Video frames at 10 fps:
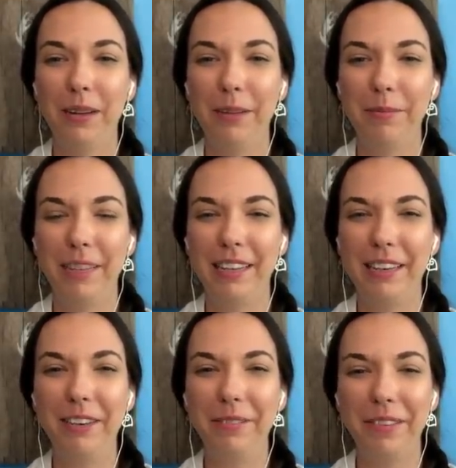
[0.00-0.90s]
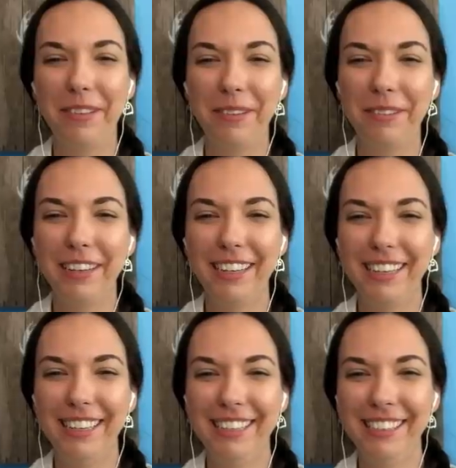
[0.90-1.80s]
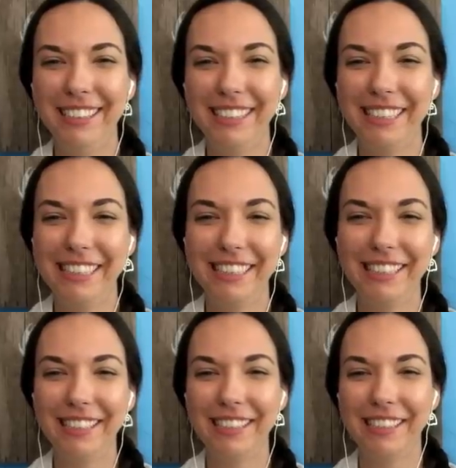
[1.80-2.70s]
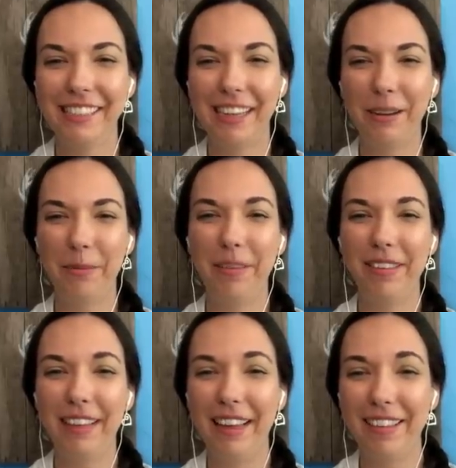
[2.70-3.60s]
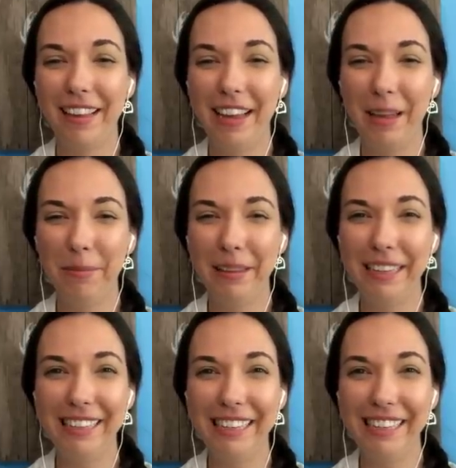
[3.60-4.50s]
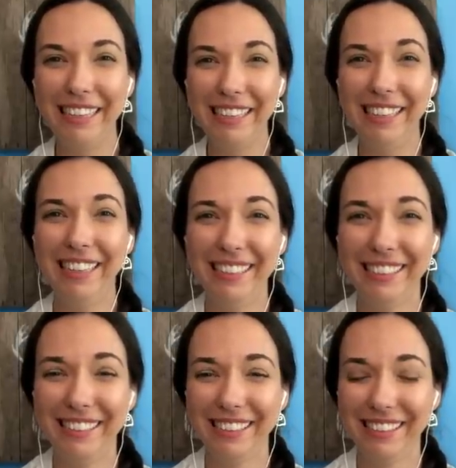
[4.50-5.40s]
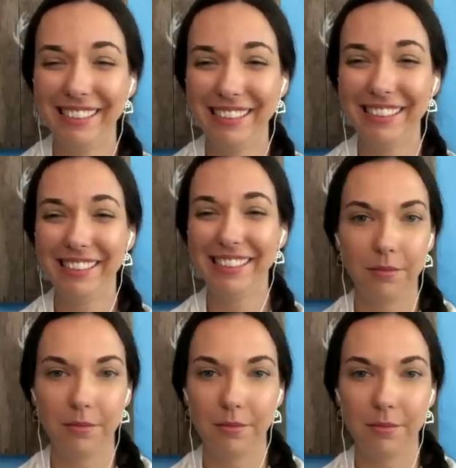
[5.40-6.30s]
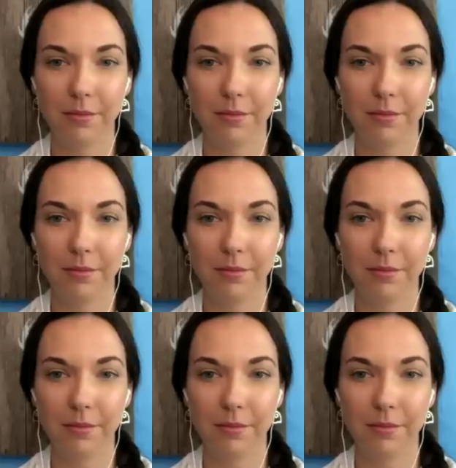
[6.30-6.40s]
I'm getting nervous already. I hope this has a happy ending. Boss?